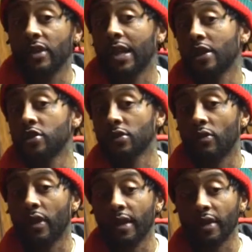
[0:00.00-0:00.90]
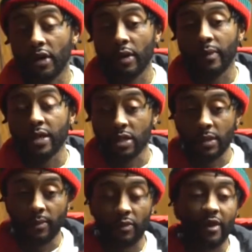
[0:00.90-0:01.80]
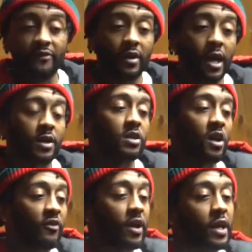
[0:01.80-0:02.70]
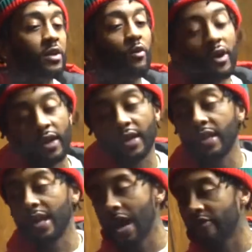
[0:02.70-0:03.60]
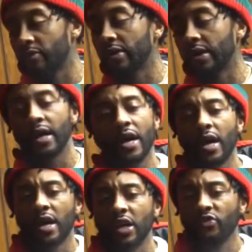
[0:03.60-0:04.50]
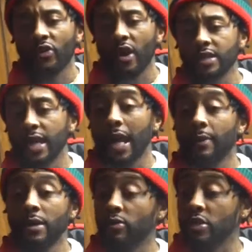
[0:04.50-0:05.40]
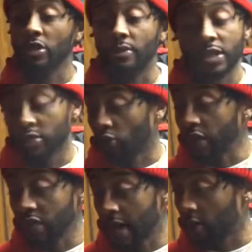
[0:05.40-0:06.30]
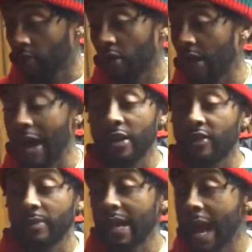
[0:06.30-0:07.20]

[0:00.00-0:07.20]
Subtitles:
a lot of shit away, you know what I mean, to people that I feel like deserve it and need to wear it and need to have it. But as far as that, a lot of people just reach out, bro, and I don't even be